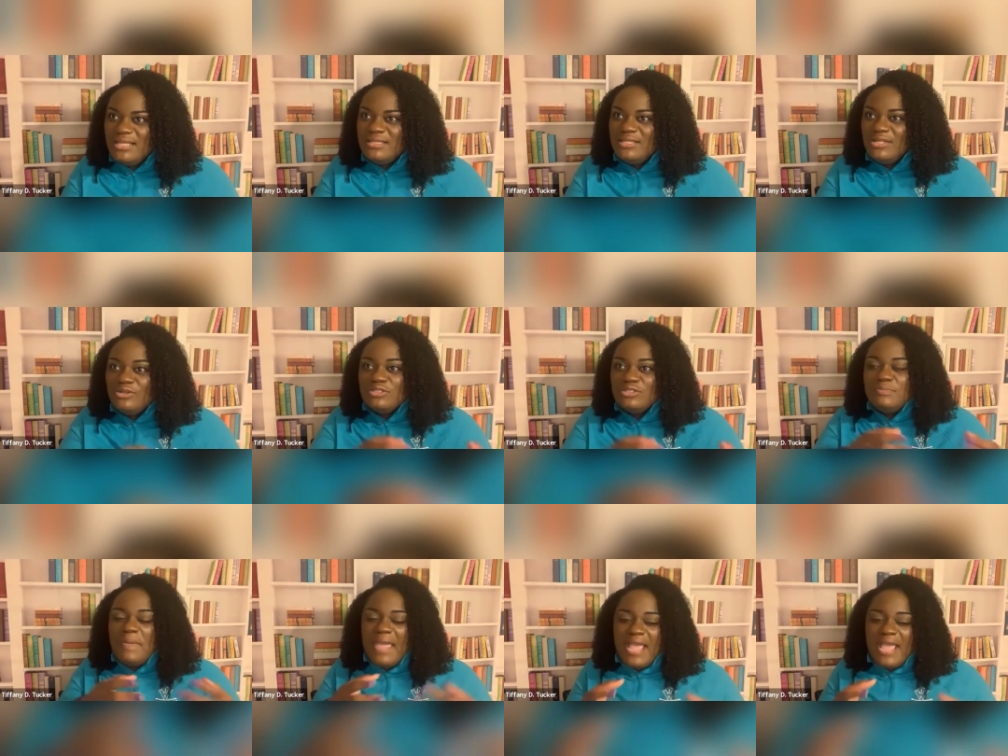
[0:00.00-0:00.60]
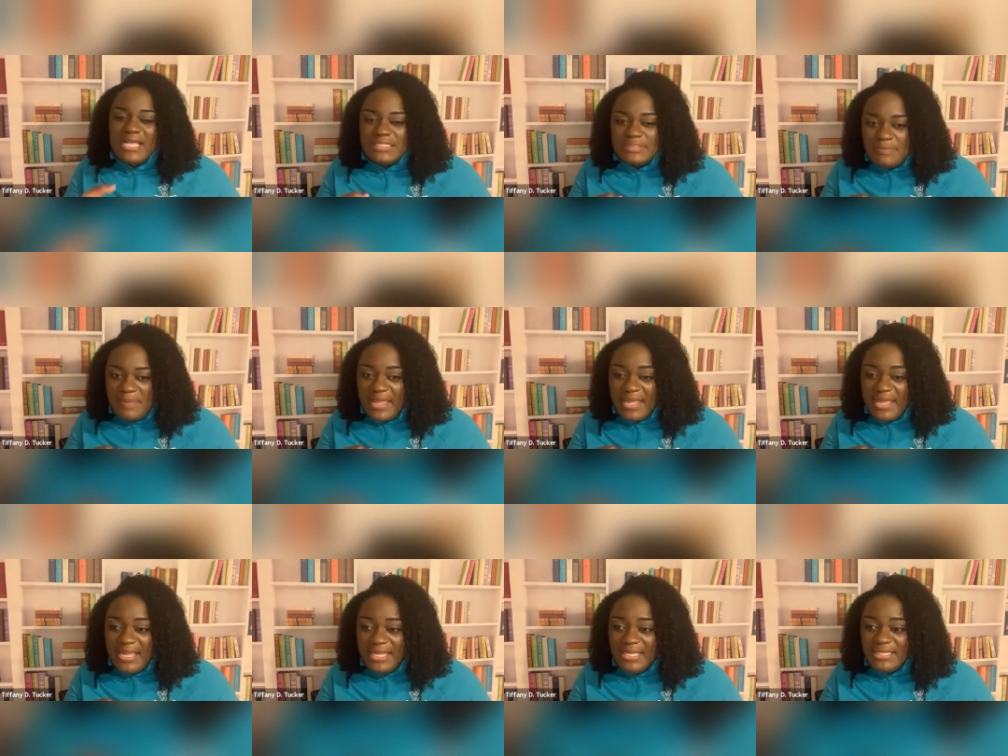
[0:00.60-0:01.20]
those past
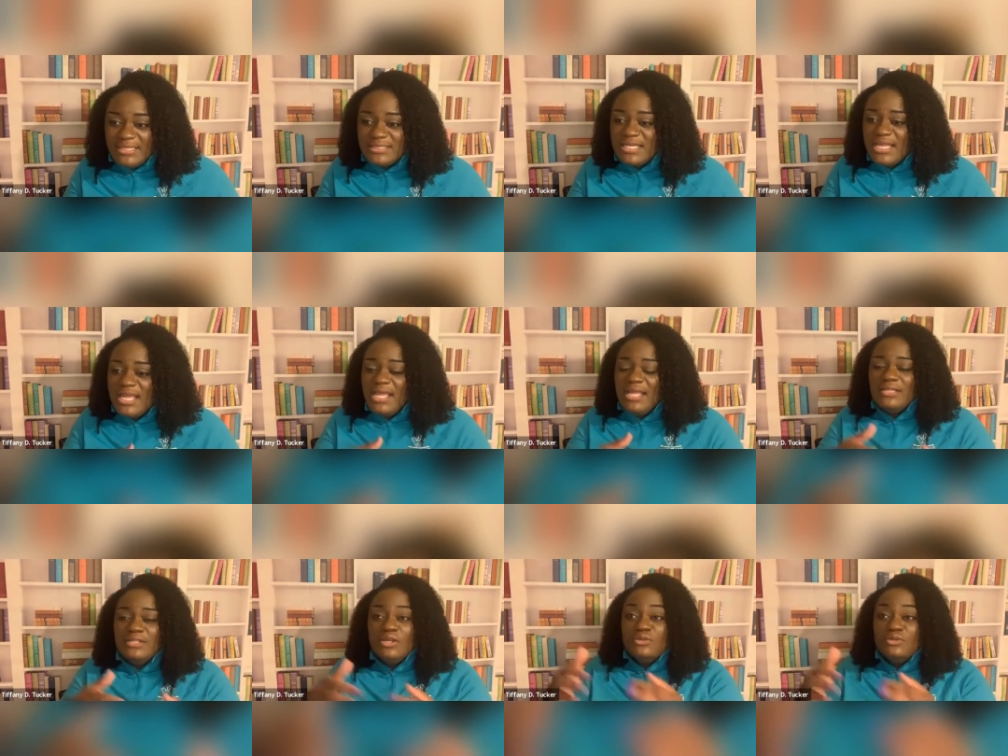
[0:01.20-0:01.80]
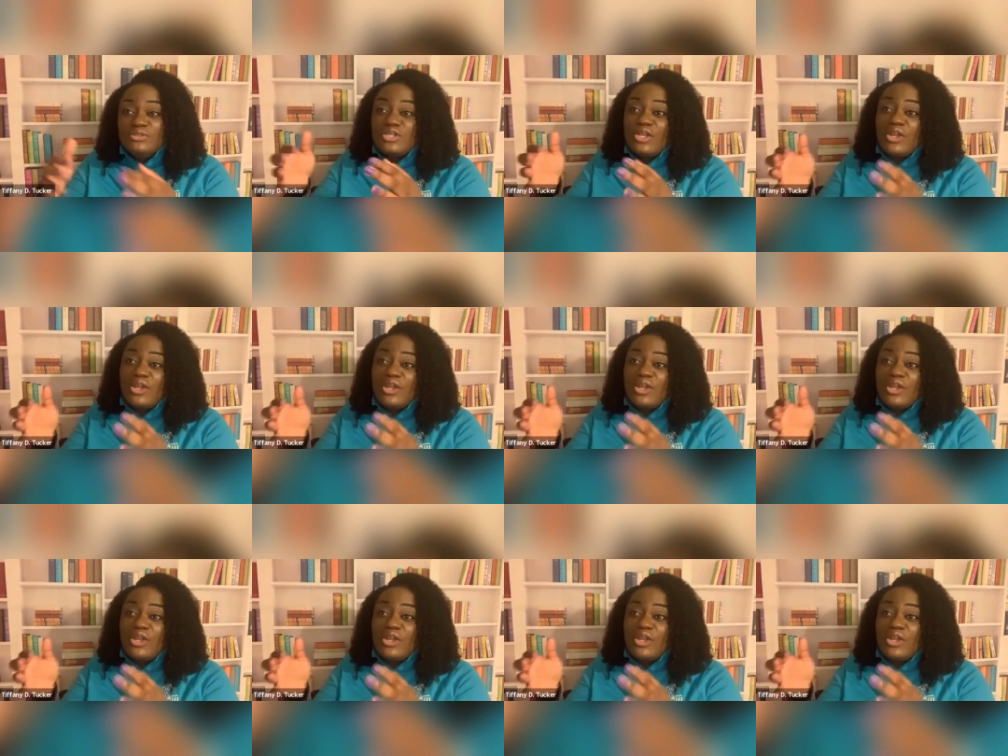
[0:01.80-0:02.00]
pains, those